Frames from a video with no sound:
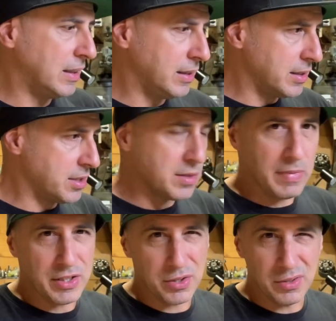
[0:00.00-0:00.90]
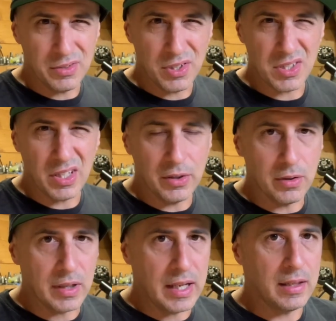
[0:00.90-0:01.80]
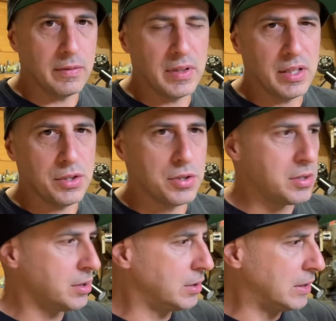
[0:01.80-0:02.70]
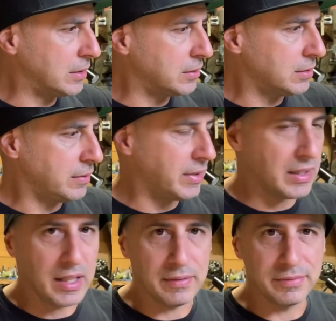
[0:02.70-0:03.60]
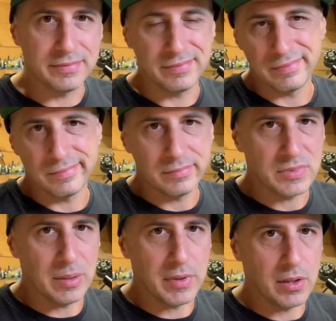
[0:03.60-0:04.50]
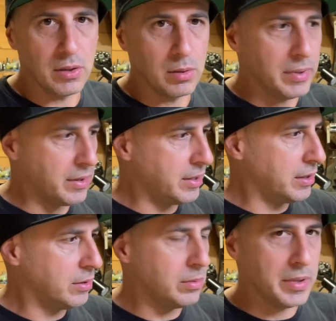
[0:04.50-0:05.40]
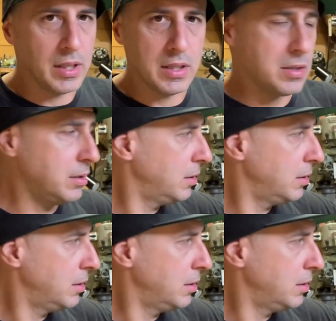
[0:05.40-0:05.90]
This is measuring just under 1/8 of an inch. If I can have something a little bit thicker, it would be nicer.